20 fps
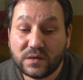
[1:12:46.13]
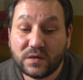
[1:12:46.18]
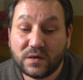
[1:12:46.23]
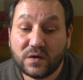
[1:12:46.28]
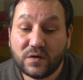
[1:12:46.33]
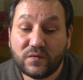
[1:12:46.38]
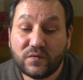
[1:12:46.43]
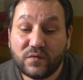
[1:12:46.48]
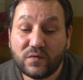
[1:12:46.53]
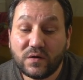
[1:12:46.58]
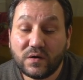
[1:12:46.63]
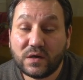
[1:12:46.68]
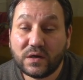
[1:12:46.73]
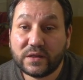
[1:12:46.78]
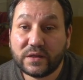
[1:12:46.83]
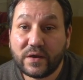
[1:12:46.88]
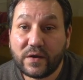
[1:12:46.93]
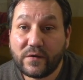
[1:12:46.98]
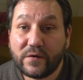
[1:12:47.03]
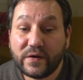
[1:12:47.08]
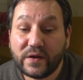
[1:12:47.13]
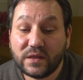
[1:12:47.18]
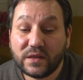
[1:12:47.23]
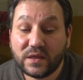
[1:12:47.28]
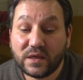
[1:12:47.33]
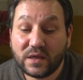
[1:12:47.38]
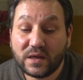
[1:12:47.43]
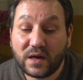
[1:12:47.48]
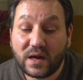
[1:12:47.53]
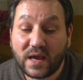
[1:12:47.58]
A full Category
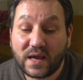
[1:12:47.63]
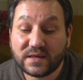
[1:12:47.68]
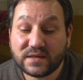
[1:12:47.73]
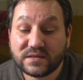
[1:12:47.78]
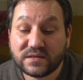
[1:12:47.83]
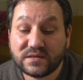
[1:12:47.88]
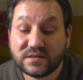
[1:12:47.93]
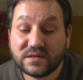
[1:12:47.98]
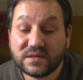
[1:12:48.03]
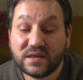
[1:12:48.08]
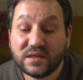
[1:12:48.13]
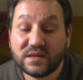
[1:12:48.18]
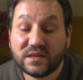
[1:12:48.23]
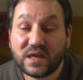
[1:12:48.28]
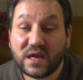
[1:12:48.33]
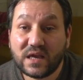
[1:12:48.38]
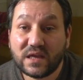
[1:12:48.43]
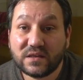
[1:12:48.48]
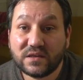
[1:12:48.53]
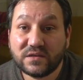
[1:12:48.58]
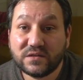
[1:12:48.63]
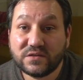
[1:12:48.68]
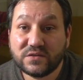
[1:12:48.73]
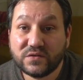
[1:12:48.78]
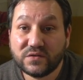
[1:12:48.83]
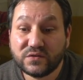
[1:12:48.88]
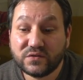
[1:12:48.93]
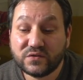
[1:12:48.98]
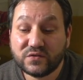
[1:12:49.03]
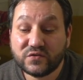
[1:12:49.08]
D license entitles
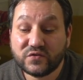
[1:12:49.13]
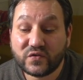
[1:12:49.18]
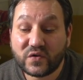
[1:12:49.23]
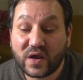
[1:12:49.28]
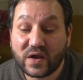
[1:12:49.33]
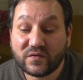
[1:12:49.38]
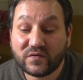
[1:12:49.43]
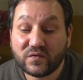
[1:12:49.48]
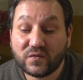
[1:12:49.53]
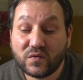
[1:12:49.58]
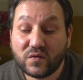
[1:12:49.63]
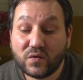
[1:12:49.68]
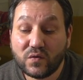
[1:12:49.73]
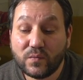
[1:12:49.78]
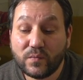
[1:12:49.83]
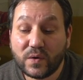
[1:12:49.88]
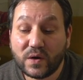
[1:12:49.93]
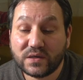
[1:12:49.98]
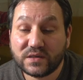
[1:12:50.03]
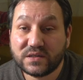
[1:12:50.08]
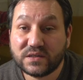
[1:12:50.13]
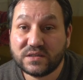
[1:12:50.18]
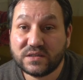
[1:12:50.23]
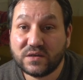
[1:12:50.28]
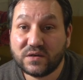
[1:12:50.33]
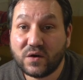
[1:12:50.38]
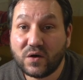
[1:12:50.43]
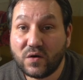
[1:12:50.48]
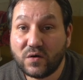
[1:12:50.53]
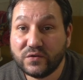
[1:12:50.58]
you to drive all buses
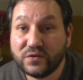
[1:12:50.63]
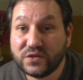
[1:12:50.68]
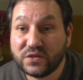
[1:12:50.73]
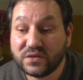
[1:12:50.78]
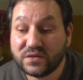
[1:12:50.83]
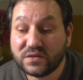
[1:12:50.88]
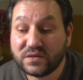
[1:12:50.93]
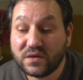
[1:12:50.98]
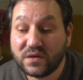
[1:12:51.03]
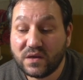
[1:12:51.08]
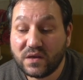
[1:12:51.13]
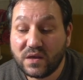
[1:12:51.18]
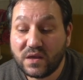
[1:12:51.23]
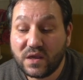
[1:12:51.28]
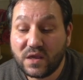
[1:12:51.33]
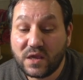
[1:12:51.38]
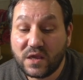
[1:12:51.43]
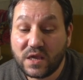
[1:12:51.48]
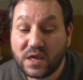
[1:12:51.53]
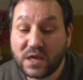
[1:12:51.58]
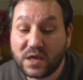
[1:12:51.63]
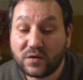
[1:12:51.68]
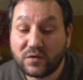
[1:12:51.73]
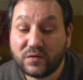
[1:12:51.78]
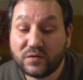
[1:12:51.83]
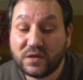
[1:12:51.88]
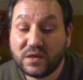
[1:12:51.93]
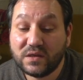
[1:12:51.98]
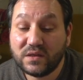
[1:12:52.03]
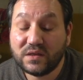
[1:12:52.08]
and coaches,
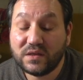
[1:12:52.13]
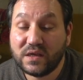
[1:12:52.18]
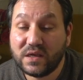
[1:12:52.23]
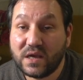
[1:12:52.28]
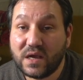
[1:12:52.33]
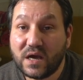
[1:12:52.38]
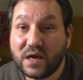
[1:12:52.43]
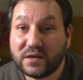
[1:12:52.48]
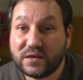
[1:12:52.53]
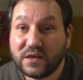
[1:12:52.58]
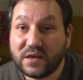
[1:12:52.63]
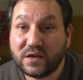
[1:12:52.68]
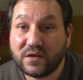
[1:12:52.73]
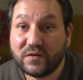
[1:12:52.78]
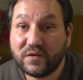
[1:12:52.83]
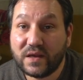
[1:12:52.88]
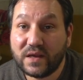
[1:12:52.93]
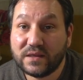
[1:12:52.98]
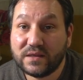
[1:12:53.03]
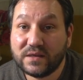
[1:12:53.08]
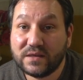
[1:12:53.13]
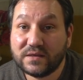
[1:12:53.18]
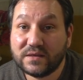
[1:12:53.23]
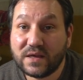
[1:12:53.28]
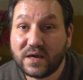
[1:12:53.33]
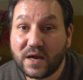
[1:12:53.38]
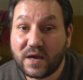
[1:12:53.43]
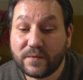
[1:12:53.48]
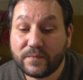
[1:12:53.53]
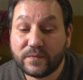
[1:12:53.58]
including the articulated
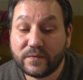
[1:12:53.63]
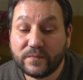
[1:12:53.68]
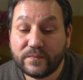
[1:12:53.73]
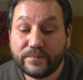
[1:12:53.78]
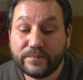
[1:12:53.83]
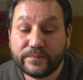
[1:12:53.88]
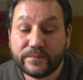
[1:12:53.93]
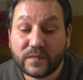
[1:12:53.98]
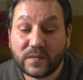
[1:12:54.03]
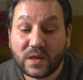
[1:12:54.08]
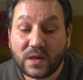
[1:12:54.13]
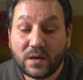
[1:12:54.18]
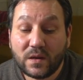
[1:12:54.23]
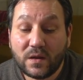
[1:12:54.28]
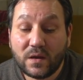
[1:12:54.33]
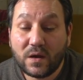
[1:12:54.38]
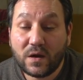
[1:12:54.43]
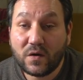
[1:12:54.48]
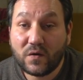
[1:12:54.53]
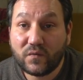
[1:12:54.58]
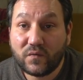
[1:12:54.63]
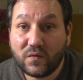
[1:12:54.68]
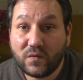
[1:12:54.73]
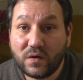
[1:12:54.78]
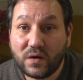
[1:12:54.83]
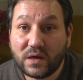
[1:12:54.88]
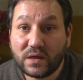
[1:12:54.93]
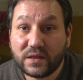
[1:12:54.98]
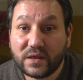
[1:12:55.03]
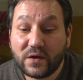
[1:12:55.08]
type. A full
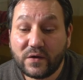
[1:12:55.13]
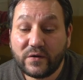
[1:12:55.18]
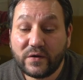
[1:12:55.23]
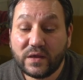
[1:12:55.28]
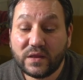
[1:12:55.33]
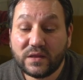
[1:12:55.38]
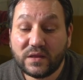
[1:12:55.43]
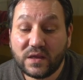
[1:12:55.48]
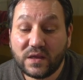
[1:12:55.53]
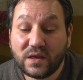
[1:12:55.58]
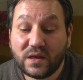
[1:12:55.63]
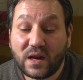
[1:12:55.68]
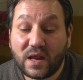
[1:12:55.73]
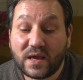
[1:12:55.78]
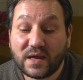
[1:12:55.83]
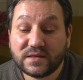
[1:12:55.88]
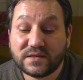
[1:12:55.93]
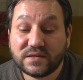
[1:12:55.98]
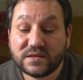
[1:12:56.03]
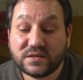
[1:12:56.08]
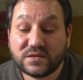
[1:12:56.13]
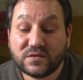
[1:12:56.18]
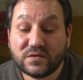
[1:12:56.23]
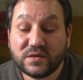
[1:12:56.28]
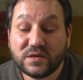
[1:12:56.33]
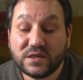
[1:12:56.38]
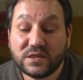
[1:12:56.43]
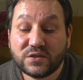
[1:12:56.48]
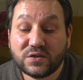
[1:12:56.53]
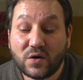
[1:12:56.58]
Category D license
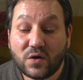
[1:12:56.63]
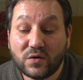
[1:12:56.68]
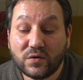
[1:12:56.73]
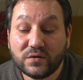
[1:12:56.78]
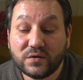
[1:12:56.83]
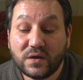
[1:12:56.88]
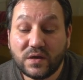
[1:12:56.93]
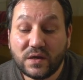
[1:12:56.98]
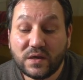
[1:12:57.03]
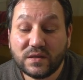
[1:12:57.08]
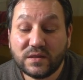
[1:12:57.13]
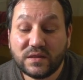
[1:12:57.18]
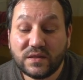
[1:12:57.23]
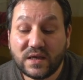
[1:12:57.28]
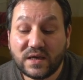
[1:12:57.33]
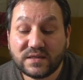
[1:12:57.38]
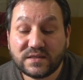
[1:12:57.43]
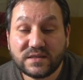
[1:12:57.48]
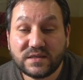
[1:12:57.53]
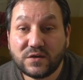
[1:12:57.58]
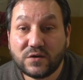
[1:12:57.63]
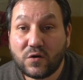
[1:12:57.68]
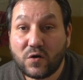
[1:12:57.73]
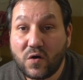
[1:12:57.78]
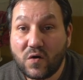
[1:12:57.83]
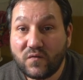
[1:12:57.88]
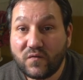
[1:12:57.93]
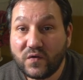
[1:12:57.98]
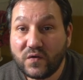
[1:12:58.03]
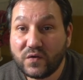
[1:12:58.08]
on its own doesn't
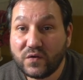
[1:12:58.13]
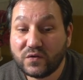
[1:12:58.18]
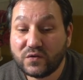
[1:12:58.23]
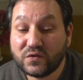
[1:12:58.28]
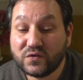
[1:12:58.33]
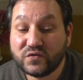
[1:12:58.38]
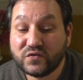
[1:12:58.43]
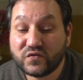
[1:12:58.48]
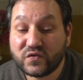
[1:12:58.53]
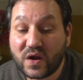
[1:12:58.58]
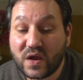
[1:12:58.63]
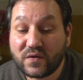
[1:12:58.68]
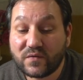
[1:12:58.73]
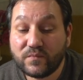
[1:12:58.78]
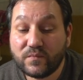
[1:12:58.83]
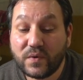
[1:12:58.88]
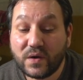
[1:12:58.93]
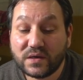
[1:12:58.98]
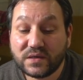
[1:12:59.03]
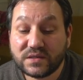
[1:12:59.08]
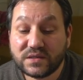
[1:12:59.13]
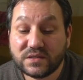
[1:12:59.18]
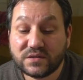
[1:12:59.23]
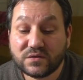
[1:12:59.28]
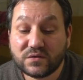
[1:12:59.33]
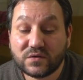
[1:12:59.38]
cover you to drive buses or